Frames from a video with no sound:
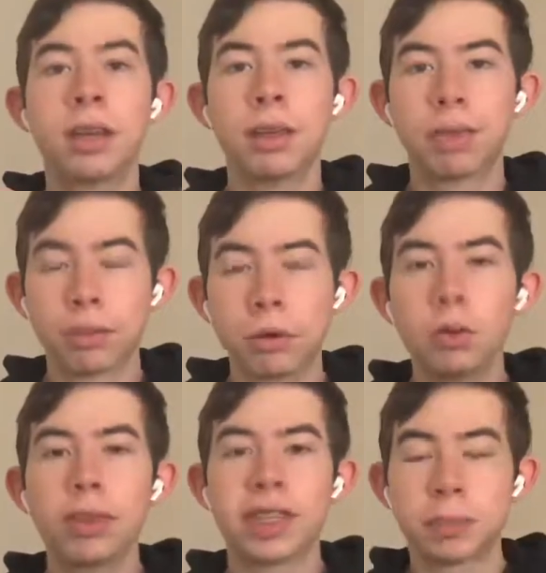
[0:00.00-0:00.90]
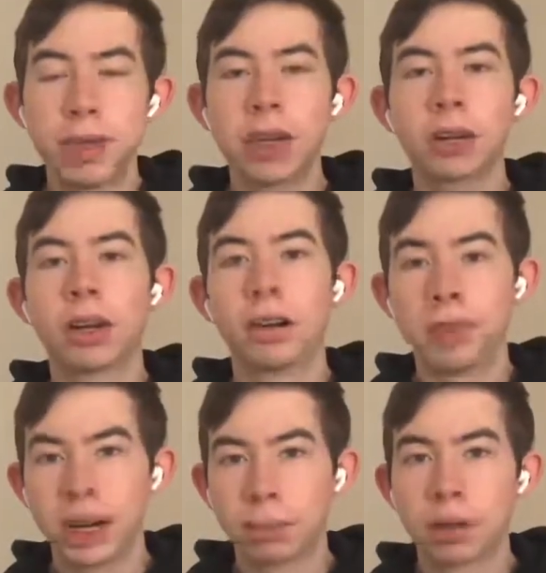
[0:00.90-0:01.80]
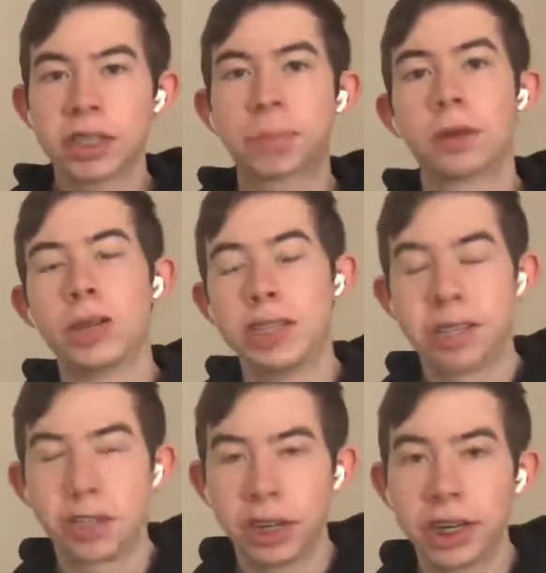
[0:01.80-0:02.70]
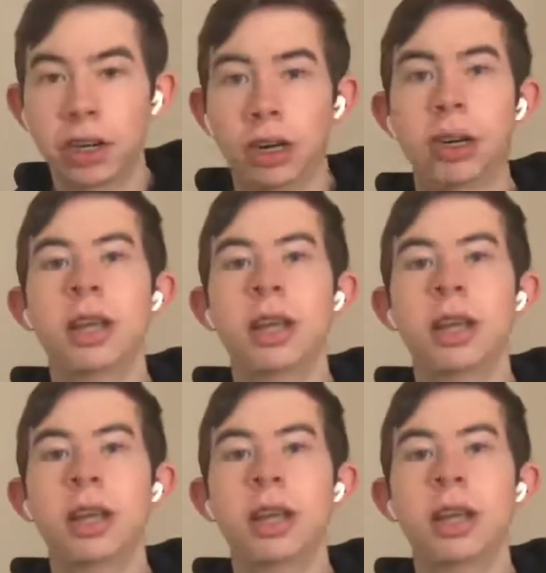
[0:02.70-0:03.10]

through the speaker of the AirPods Pro into your ear.